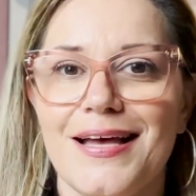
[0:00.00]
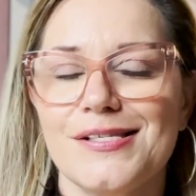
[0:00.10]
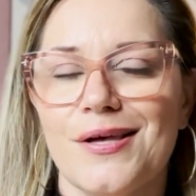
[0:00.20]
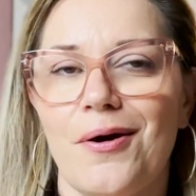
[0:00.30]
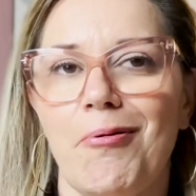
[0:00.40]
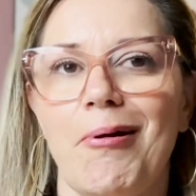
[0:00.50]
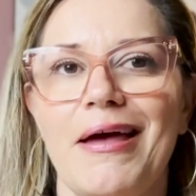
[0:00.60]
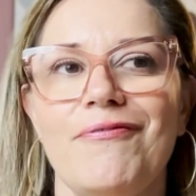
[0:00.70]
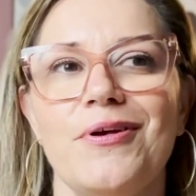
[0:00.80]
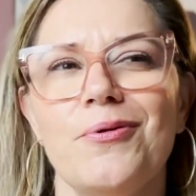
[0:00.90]
So
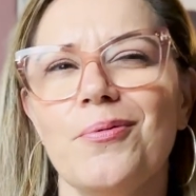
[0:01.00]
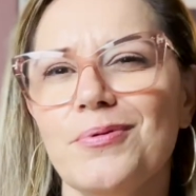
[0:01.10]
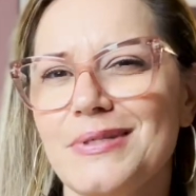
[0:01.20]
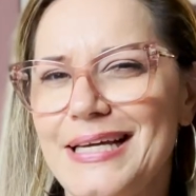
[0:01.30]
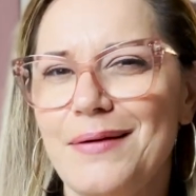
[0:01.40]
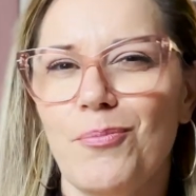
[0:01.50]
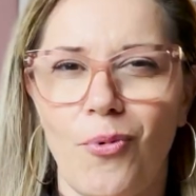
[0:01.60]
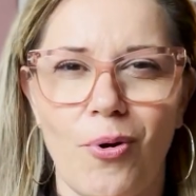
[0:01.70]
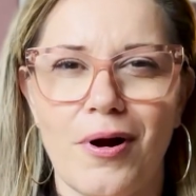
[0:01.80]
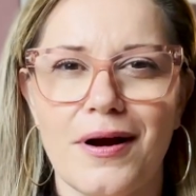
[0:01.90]
if you need
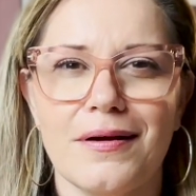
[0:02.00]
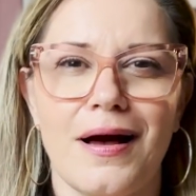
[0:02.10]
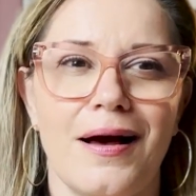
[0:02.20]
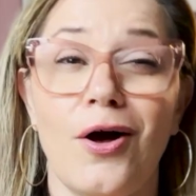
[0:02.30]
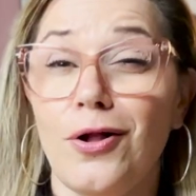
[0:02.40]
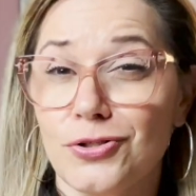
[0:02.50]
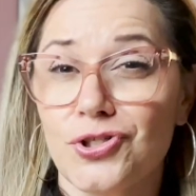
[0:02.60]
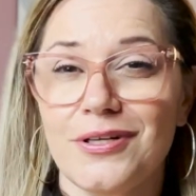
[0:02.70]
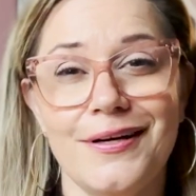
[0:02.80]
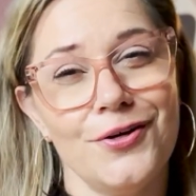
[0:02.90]
more
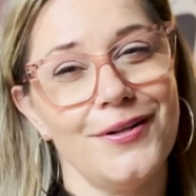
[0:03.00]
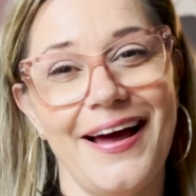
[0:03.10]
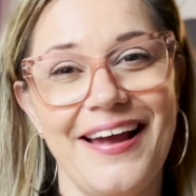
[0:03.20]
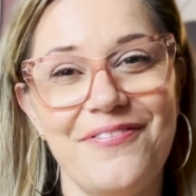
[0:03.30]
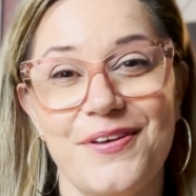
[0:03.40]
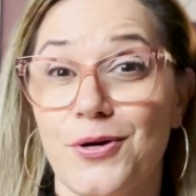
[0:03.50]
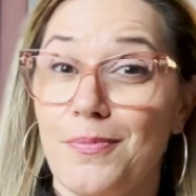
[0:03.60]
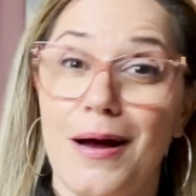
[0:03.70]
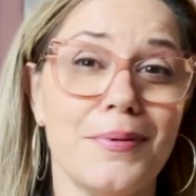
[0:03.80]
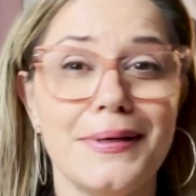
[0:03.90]
culture in your life, you're
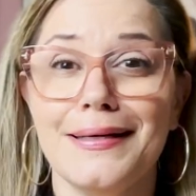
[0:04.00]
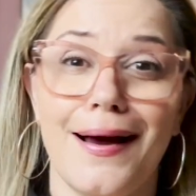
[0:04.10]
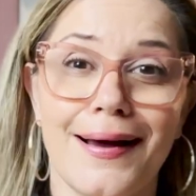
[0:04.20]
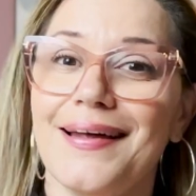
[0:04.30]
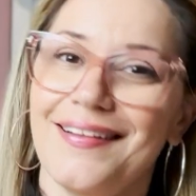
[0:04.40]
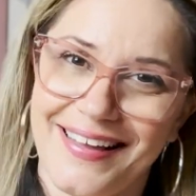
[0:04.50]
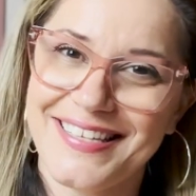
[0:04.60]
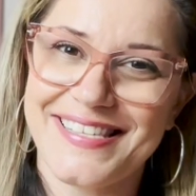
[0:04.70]
probably not going to like